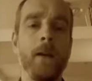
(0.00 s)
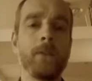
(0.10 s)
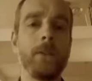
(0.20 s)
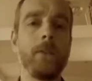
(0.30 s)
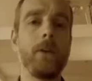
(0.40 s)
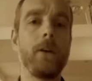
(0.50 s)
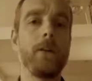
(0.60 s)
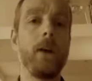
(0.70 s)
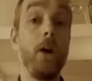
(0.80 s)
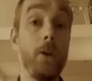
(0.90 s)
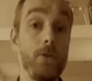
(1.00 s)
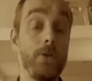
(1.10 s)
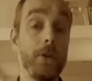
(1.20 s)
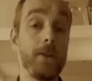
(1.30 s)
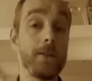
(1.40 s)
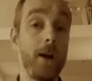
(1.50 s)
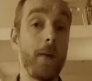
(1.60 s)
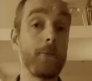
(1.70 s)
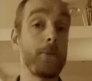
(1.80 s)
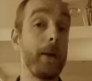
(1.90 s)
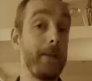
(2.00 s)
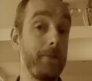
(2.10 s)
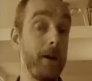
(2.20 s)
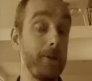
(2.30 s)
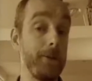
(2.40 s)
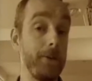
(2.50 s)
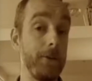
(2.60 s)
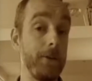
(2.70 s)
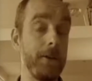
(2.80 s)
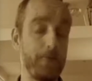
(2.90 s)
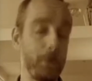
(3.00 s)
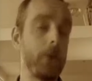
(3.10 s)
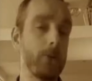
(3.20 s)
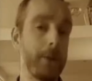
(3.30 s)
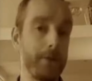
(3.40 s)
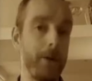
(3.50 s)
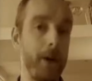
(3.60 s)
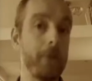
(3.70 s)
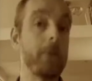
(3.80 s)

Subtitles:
So you've got 100 times 2,500 times 25,